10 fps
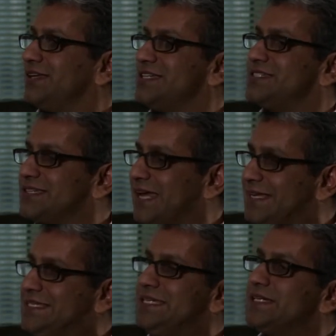is this
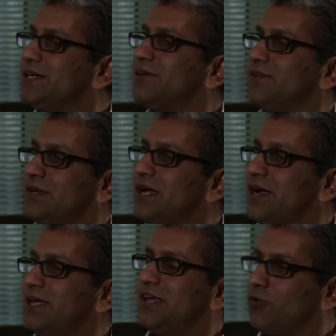idea of
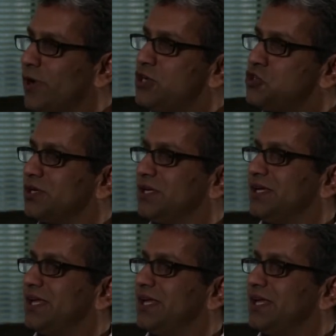iteration